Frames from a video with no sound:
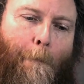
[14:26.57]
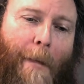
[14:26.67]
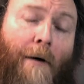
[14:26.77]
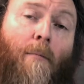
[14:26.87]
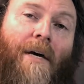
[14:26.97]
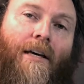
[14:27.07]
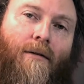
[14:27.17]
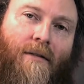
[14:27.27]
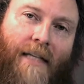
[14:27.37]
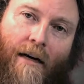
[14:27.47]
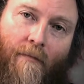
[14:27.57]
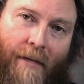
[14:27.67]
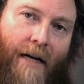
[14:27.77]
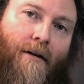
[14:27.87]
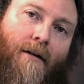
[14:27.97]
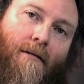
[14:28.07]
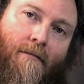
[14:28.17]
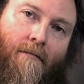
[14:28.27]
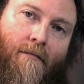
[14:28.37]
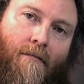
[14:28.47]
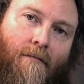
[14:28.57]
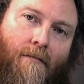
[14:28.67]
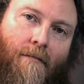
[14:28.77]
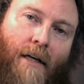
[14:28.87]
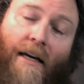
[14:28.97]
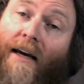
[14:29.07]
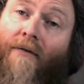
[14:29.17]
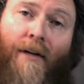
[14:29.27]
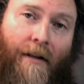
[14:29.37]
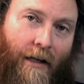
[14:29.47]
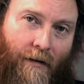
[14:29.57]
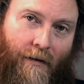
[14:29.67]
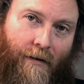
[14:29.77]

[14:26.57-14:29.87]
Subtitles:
It will make you sound better at everything you